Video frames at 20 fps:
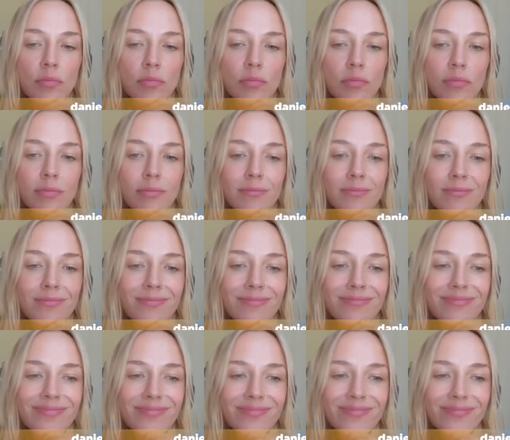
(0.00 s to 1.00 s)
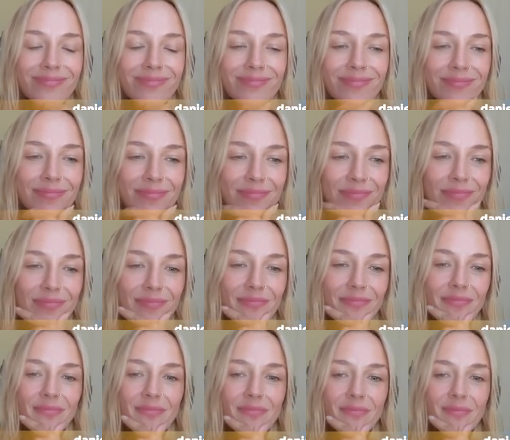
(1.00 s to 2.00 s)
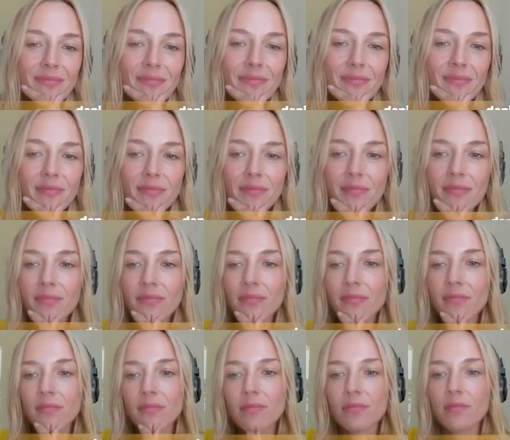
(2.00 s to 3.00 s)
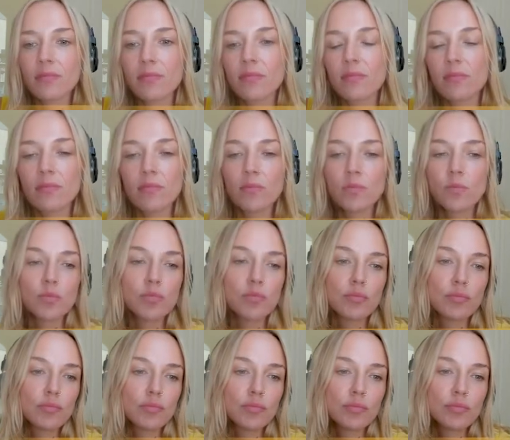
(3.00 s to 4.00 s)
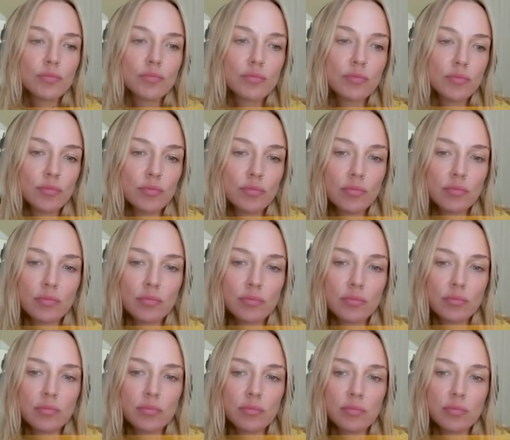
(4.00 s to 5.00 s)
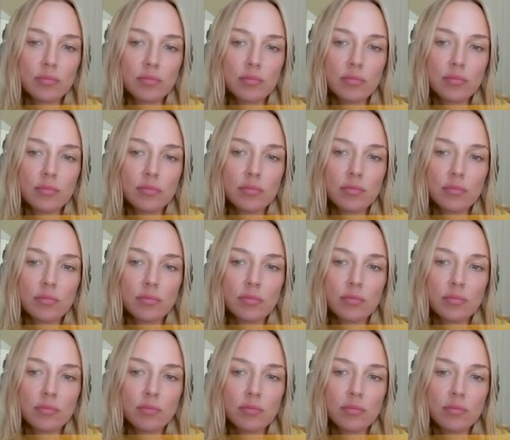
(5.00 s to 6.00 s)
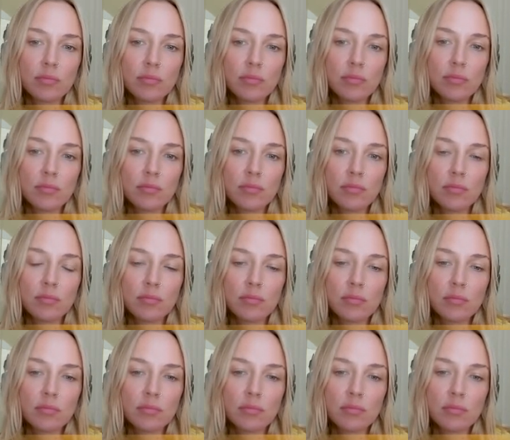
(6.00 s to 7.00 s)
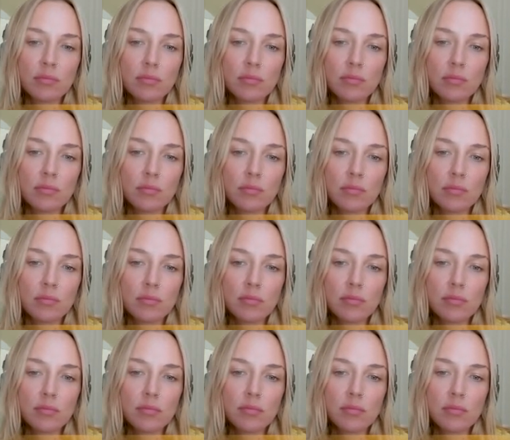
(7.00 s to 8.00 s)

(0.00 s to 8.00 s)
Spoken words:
[no speech]